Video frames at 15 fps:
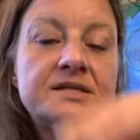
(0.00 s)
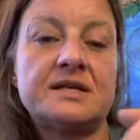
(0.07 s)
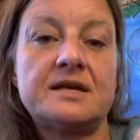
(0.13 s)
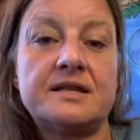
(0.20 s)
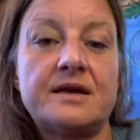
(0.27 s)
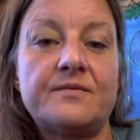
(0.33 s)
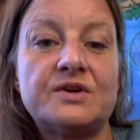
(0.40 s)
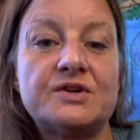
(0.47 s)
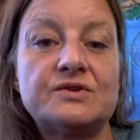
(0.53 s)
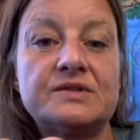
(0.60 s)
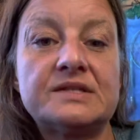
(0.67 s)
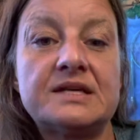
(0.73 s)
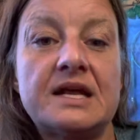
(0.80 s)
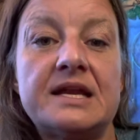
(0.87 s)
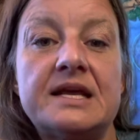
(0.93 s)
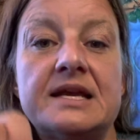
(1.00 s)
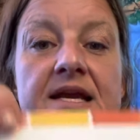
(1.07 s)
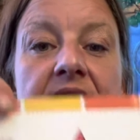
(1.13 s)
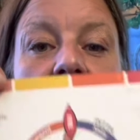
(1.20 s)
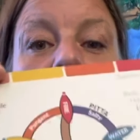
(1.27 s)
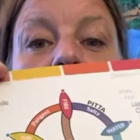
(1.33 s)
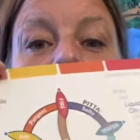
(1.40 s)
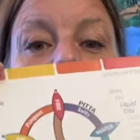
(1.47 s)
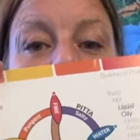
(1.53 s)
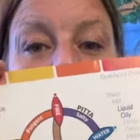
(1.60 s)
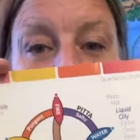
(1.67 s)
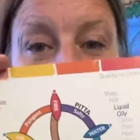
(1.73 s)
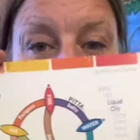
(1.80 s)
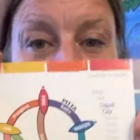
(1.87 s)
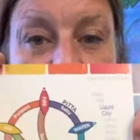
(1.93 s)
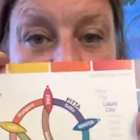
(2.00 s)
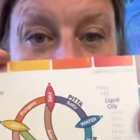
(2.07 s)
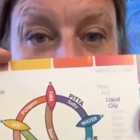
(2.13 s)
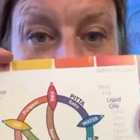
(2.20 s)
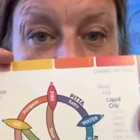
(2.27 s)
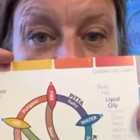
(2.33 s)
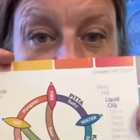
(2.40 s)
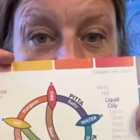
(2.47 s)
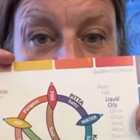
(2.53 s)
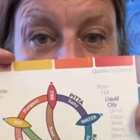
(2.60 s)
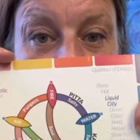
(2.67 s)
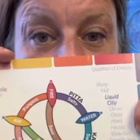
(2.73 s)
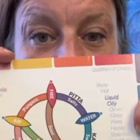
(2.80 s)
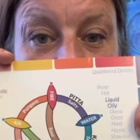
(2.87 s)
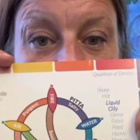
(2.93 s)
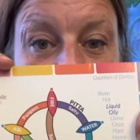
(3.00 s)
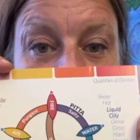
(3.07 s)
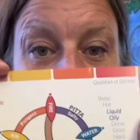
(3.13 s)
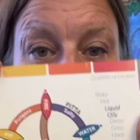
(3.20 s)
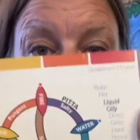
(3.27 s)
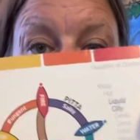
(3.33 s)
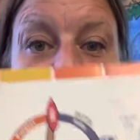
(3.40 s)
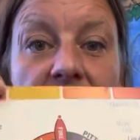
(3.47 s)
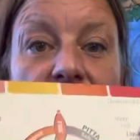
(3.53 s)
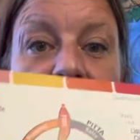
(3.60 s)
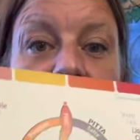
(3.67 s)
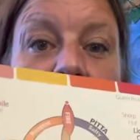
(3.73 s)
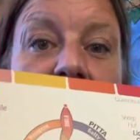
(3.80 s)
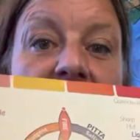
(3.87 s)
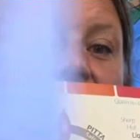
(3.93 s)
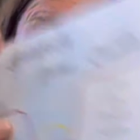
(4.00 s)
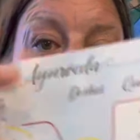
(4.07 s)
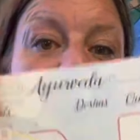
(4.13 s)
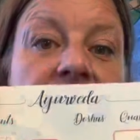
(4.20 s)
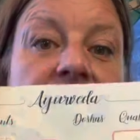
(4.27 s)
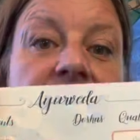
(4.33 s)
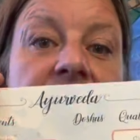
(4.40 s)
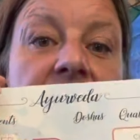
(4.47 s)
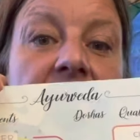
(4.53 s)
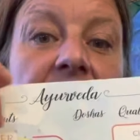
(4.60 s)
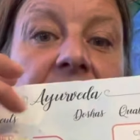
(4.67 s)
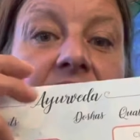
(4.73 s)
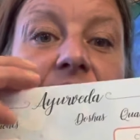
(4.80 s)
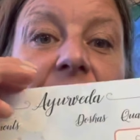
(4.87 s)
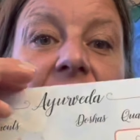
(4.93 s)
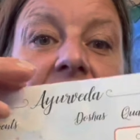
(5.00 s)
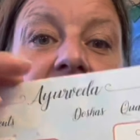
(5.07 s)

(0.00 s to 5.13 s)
on that when you're studying. Now, this is the same information as this, but